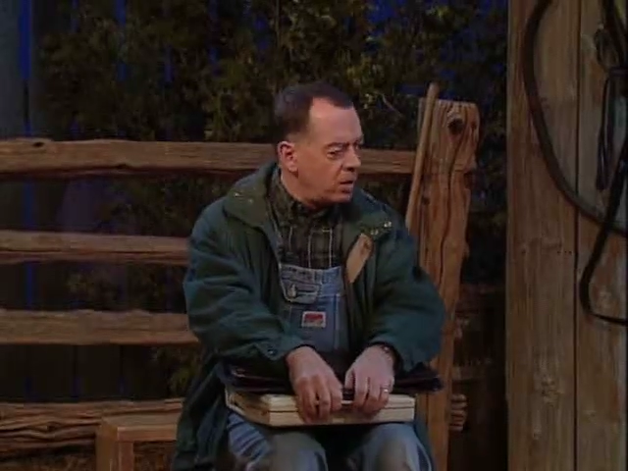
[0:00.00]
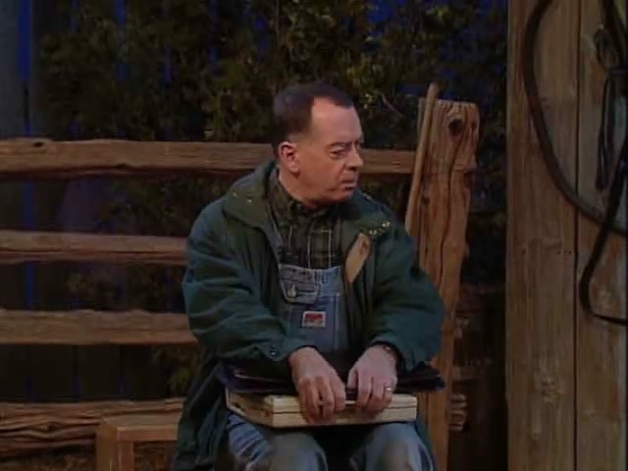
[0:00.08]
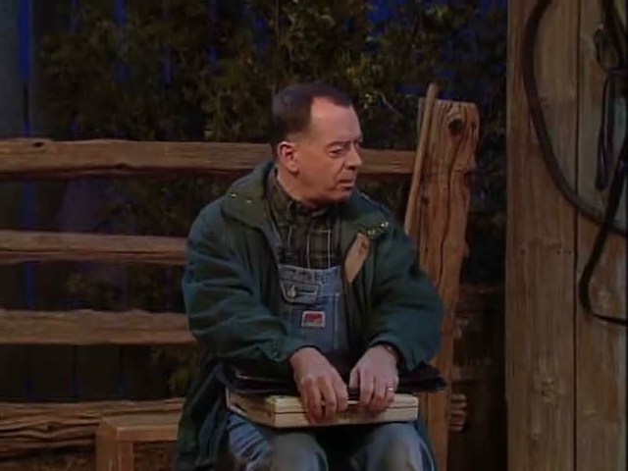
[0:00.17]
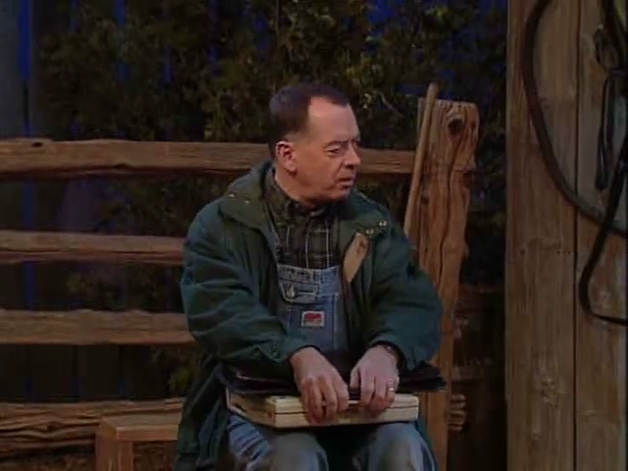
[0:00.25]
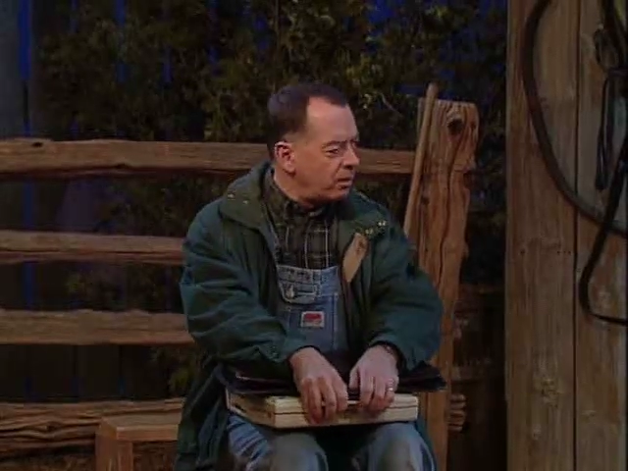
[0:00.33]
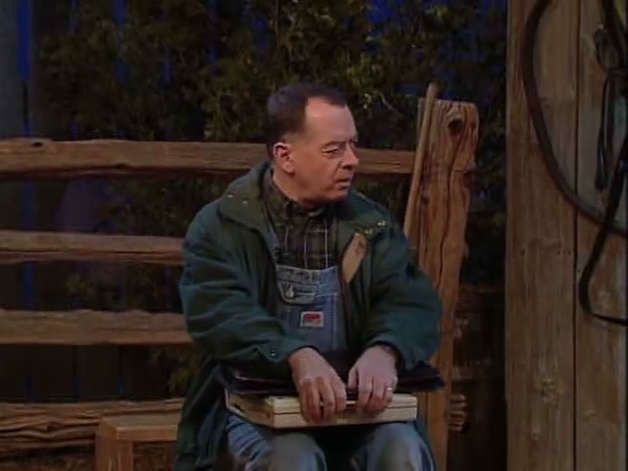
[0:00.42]

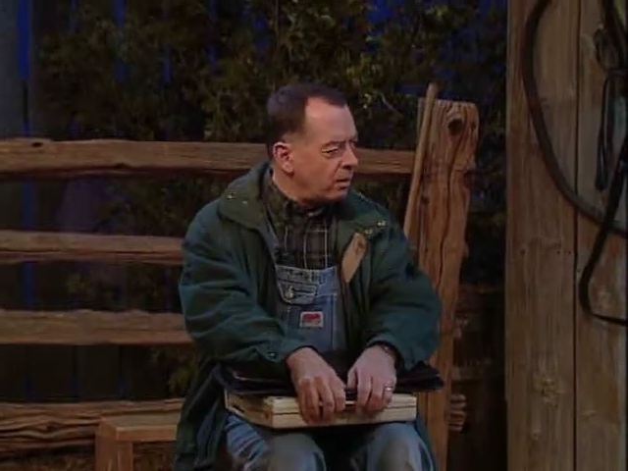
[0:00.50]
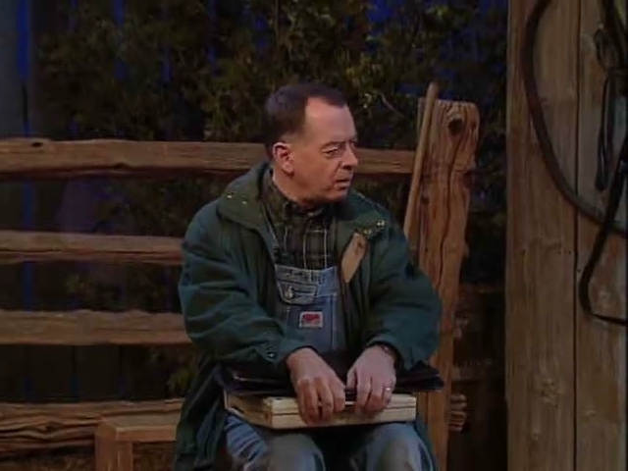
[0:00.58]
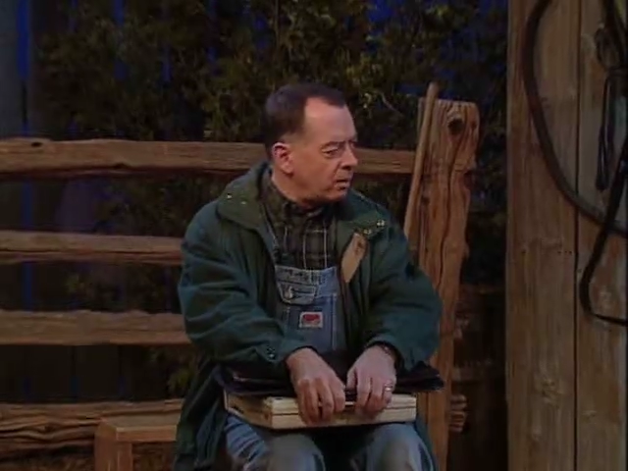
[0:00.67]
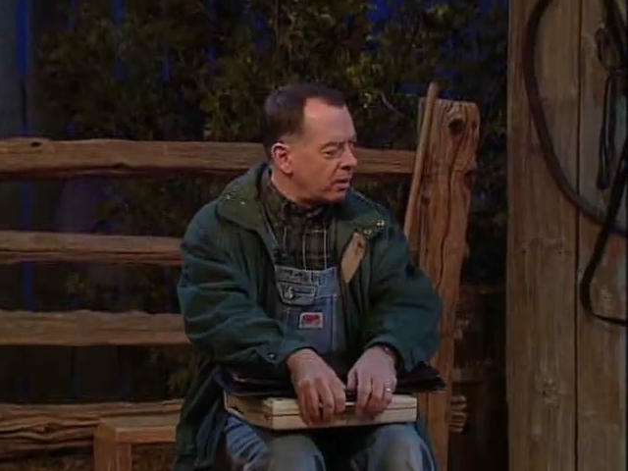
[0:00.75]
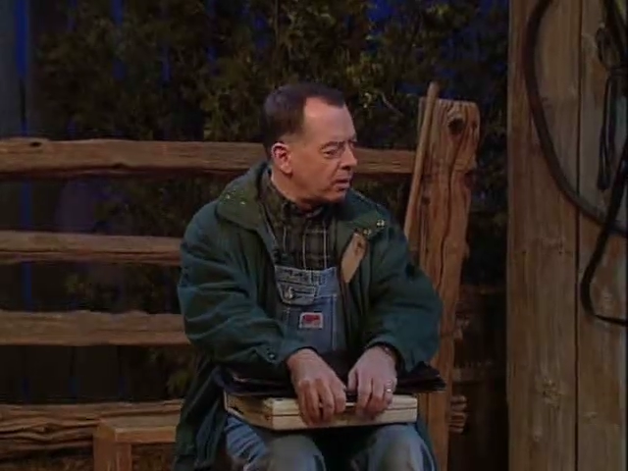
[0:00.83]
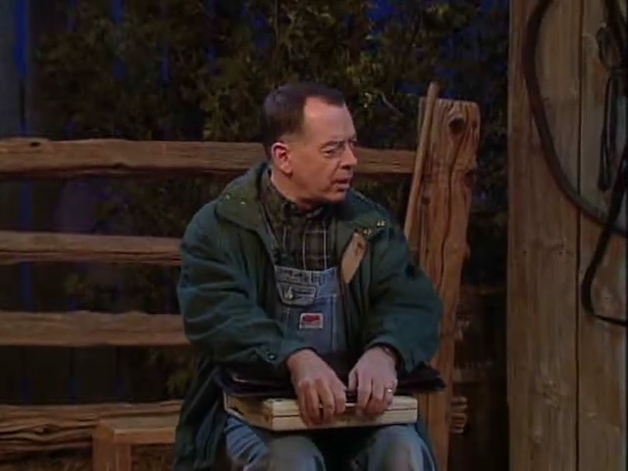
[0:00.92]
But
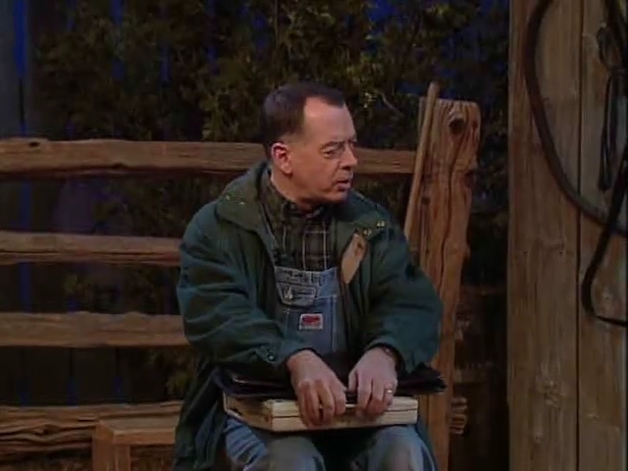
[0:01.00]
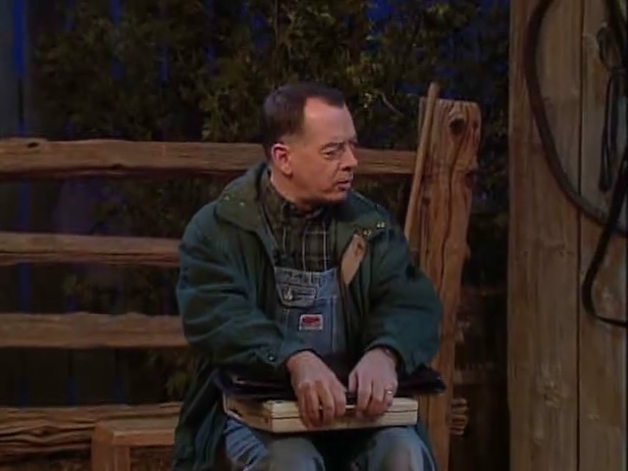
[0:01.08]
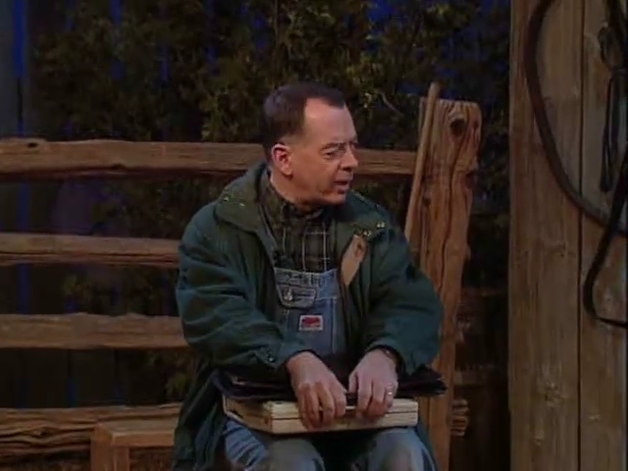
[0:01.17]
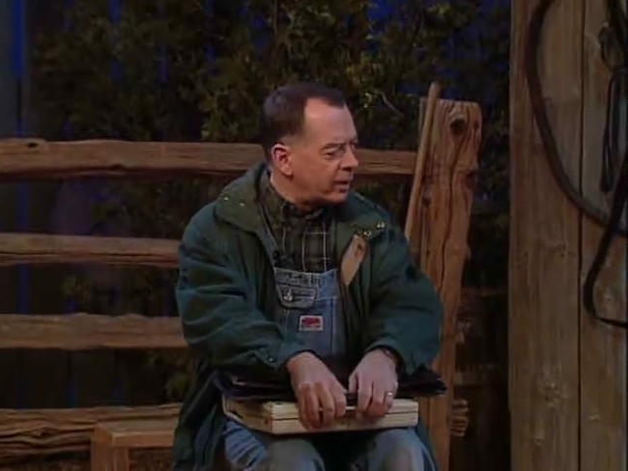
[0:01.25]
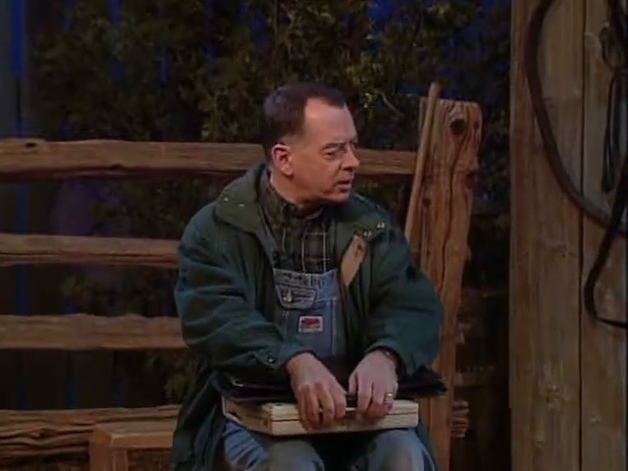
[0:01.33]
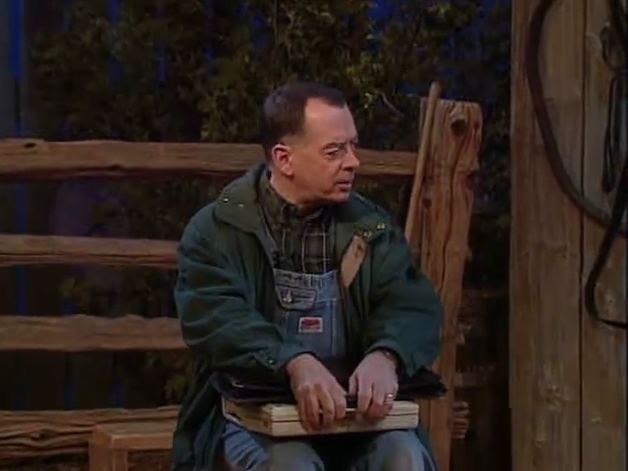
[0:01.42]
you're not dressed.